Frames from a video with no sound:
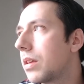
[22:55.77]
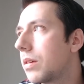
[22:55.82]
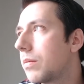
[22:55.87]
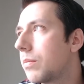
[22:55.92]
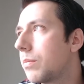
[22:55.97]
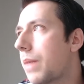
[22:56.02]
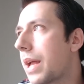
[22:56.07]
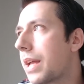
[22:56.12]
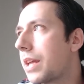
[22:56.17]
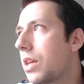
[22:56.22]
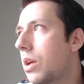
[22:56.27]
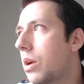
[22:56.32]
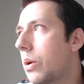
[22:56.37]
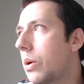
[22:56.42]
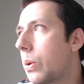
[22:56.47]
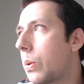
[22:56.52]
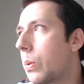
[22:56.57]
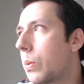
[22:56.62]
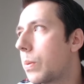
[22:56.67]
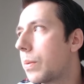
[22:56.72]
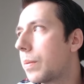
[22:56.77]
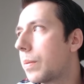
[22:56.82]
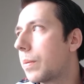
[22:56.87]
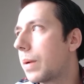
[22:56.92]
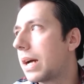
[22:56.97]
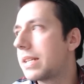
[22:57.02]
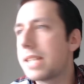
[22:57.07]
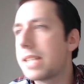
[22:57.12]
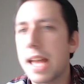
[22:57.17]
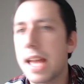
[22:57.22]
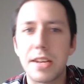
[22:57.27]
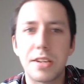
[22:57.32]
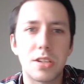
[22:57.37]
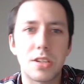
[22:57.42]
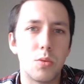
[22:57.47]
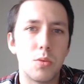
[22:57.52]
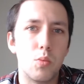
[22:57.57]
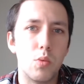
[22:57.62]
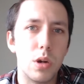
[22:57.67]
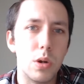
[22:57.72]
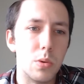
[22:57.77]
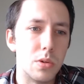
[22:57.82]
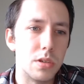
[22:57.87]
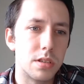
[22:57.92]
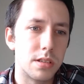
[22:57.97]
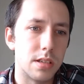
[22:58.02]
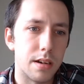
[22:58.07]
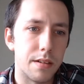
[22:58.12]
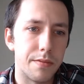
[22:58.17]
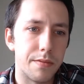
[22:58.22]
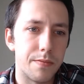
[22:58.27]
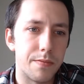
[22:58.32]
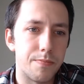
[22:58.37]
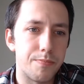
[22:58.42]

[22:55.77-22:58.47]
make you tend to wounds of